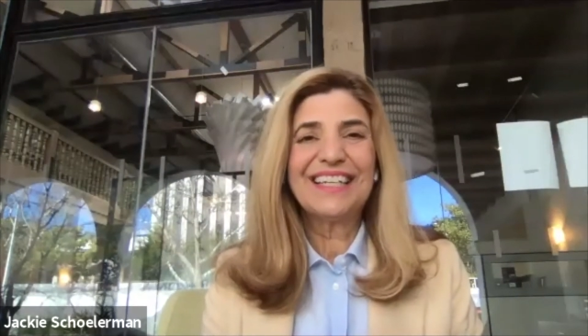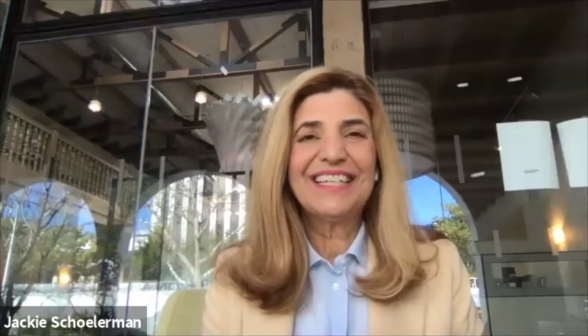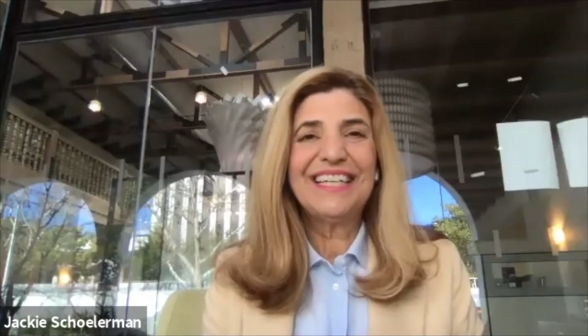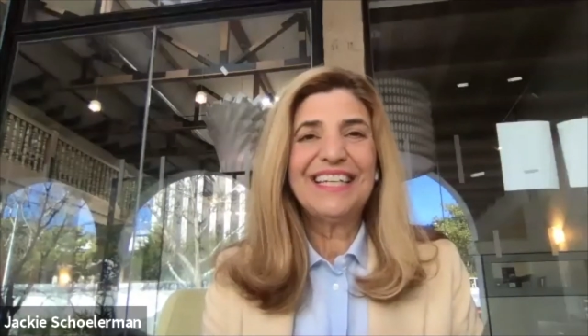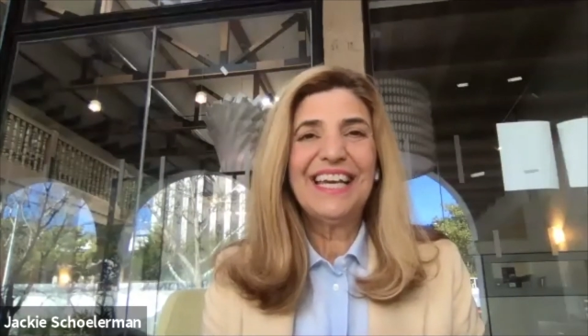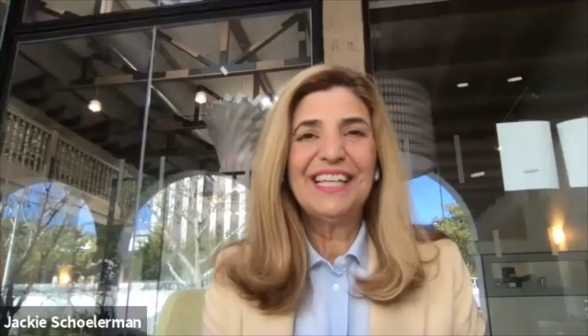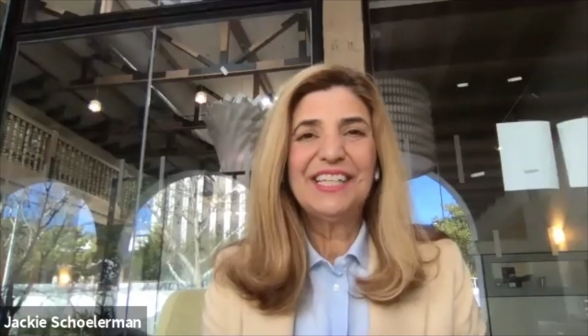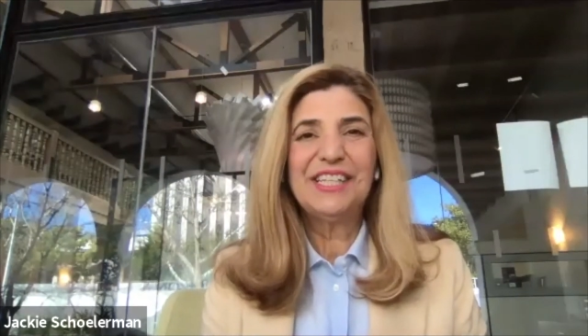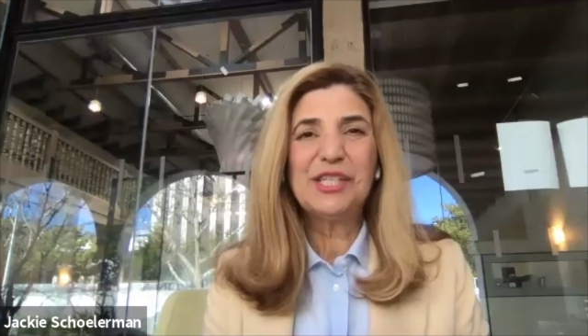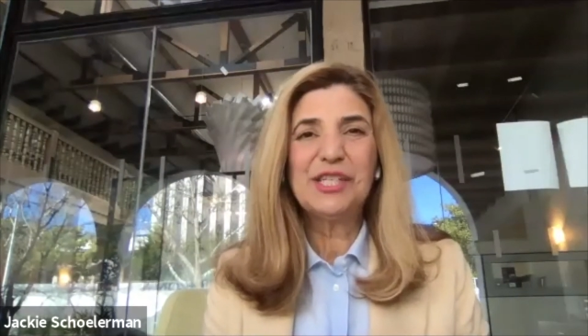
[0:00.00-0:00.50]

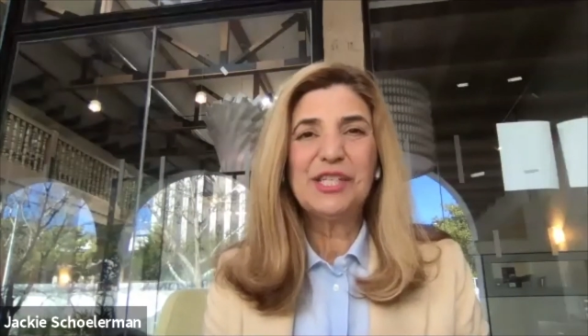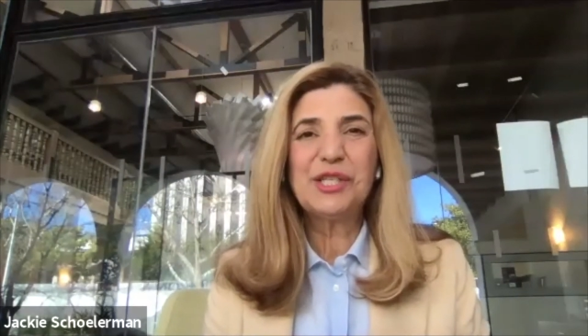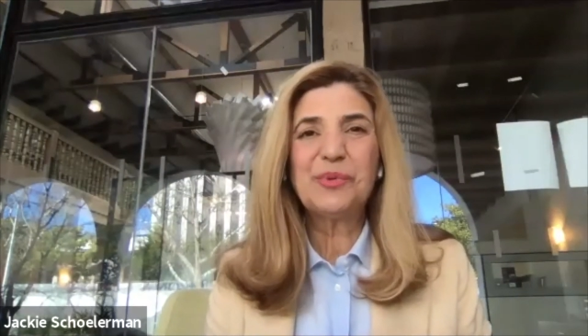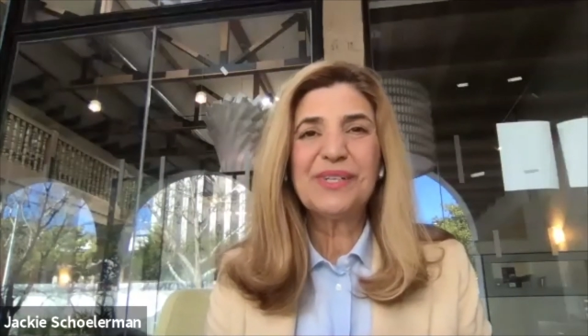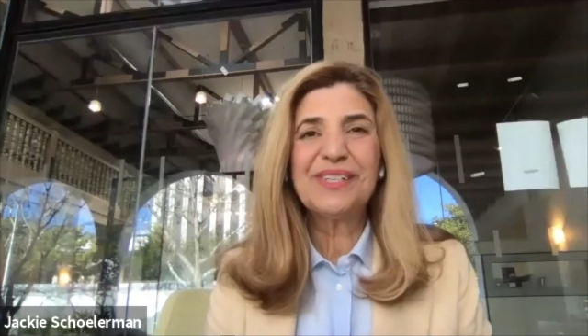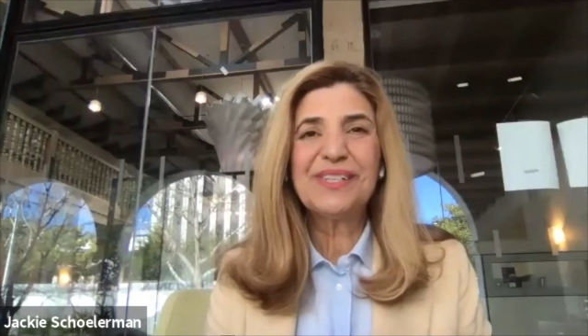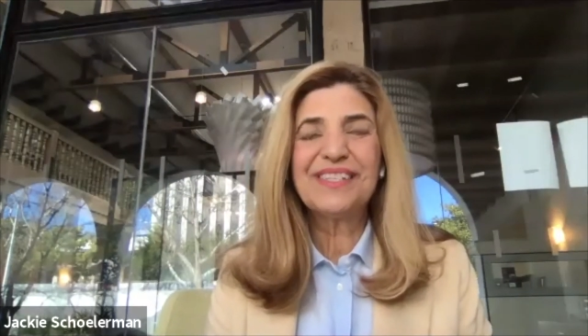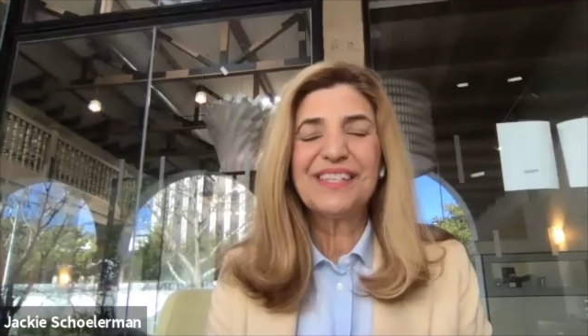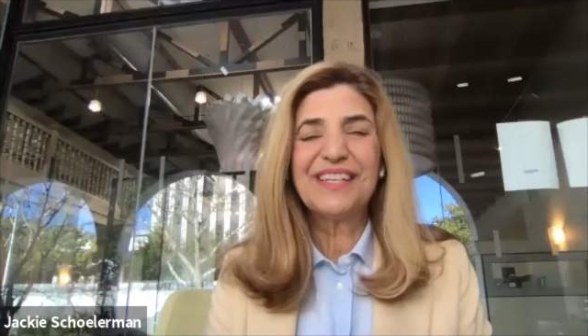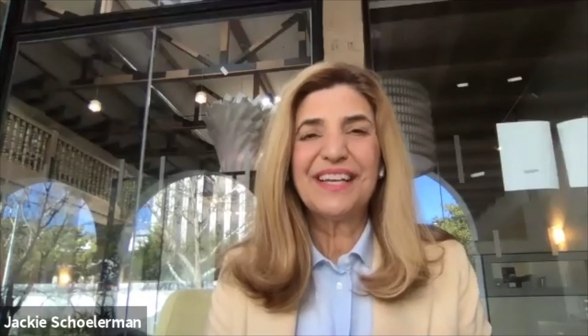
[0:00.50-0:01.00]
Kay, this
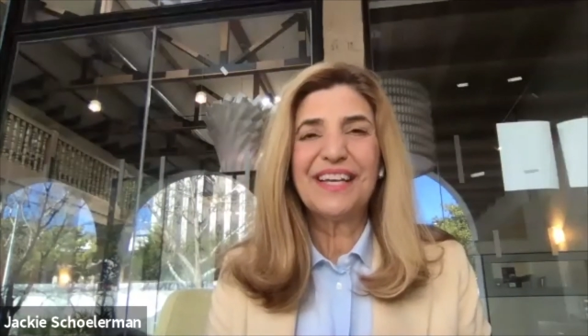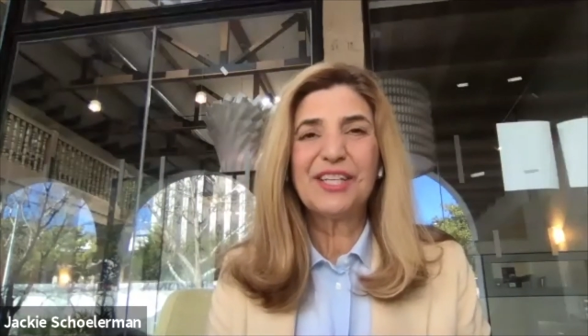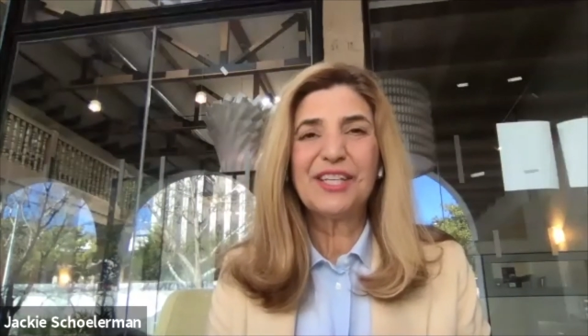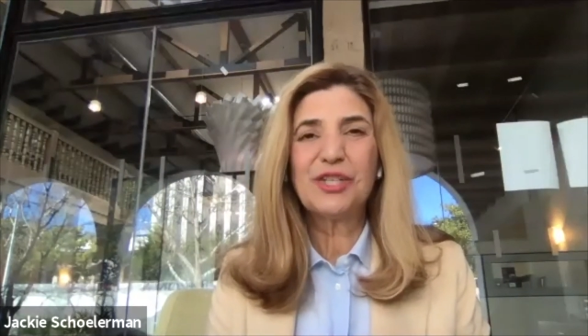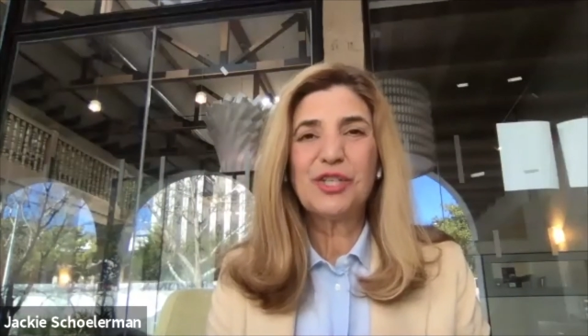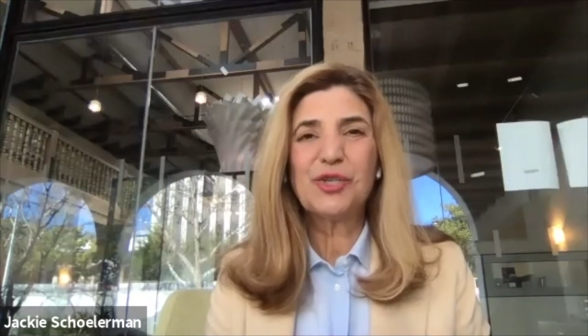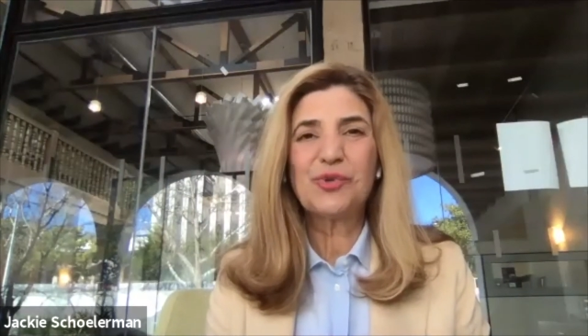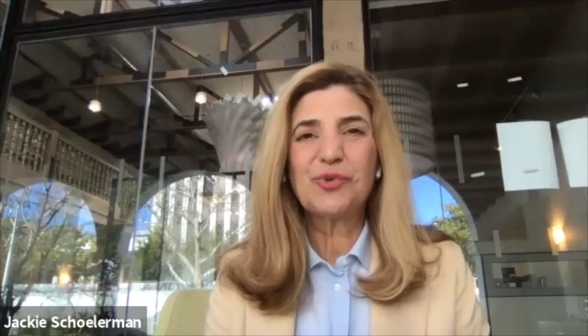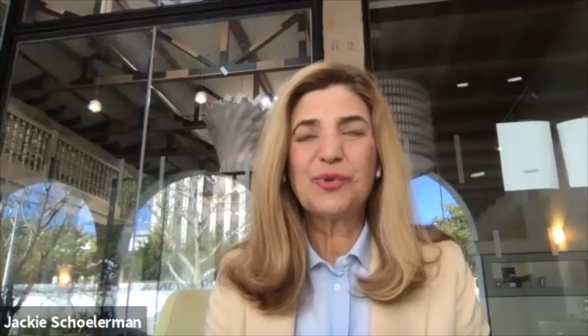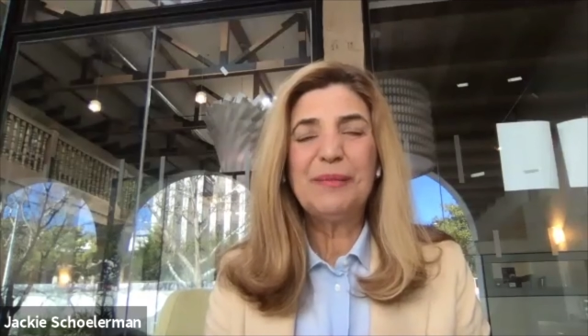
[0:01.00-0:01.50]
was
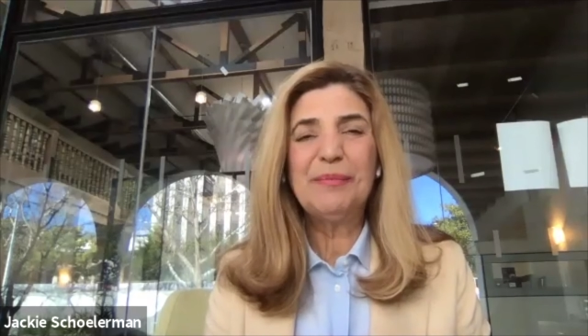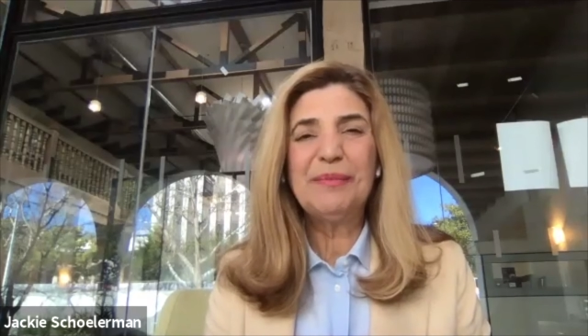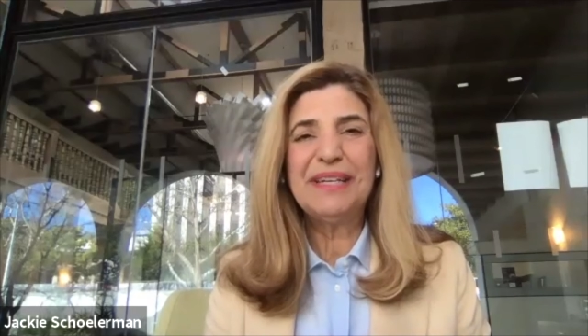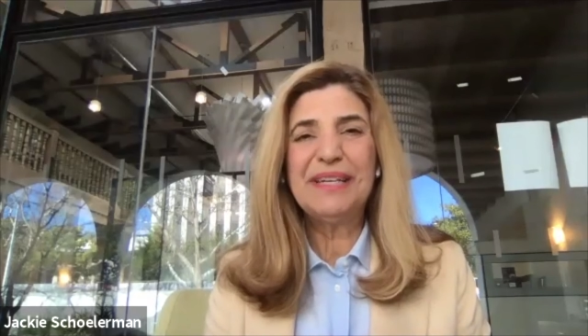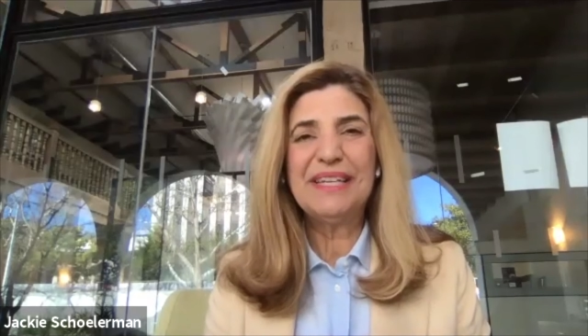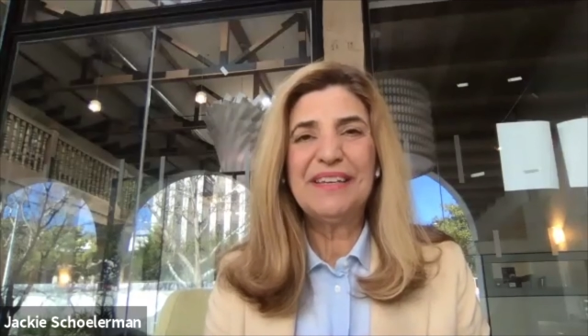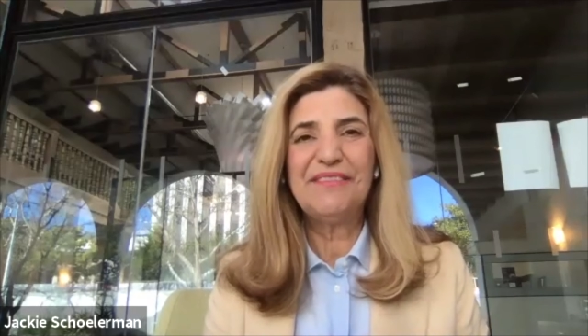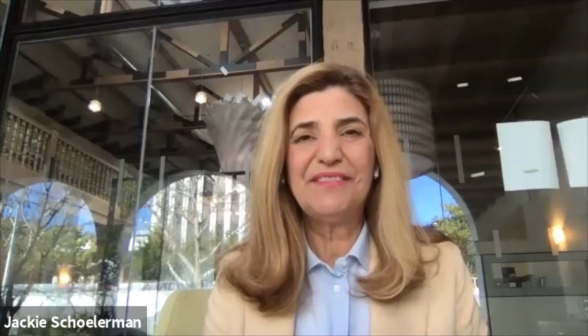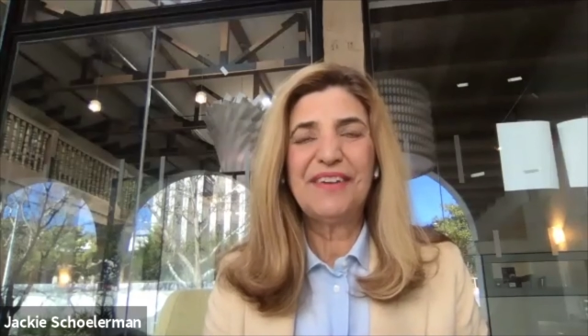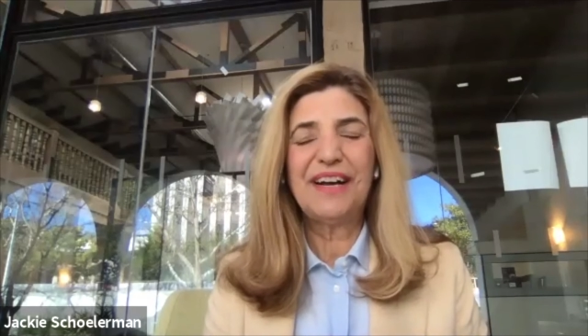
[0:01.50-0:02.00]

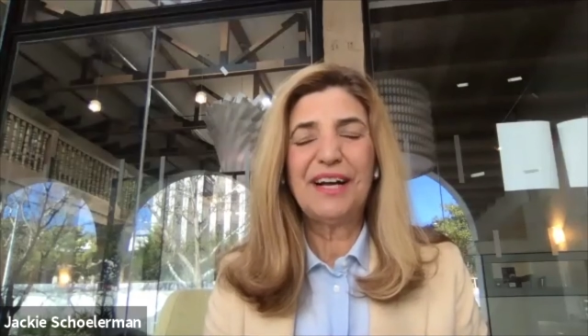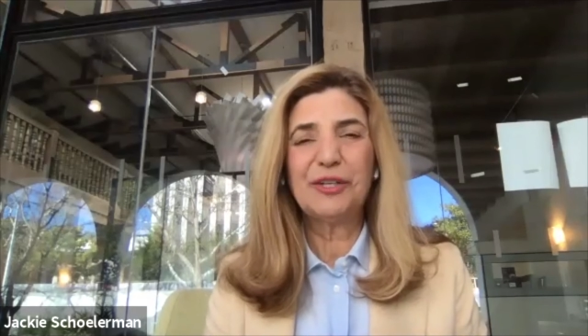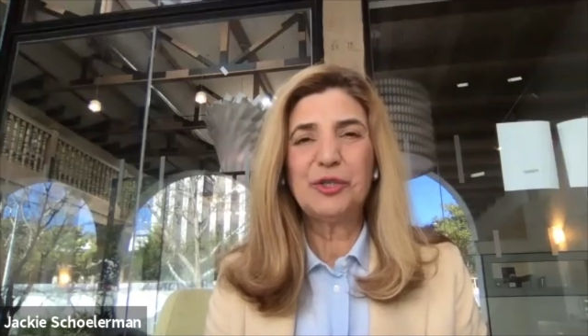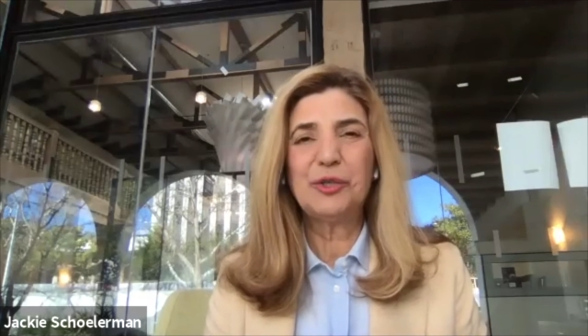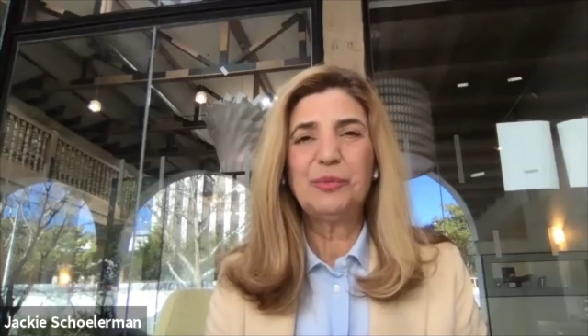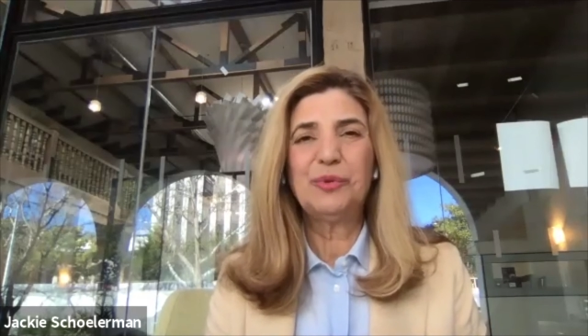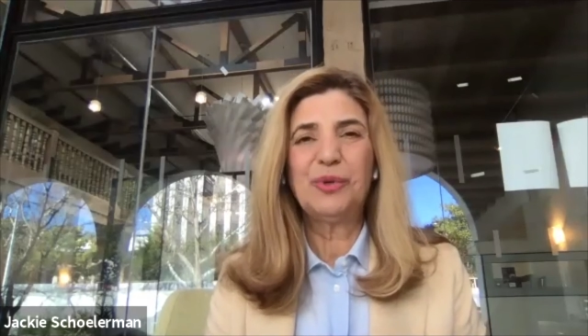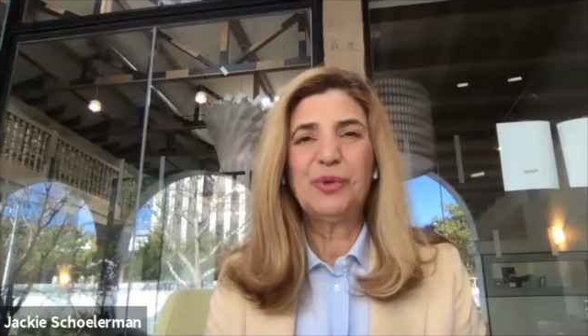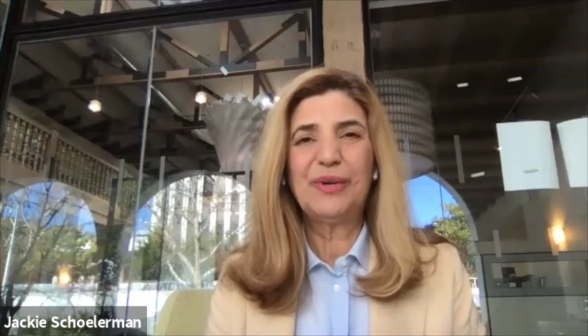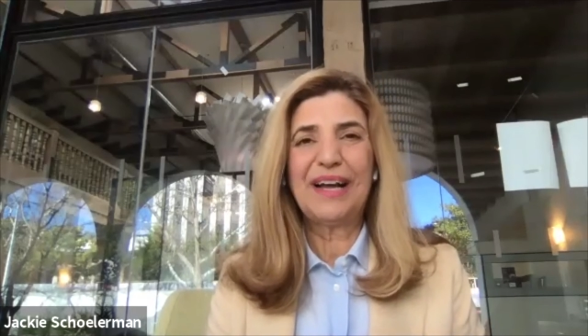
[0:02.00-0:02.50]
extremely
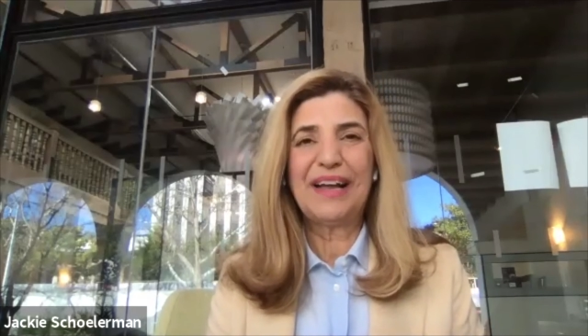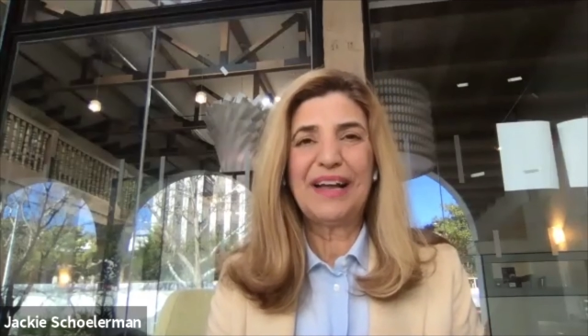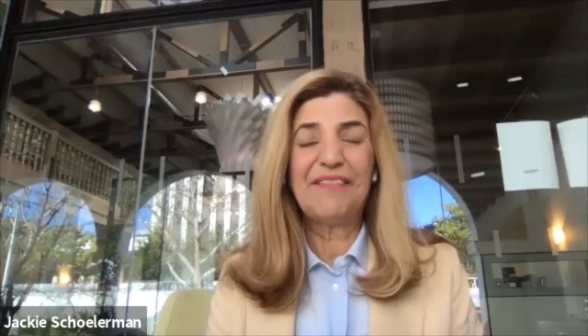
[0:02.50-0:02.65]
valuable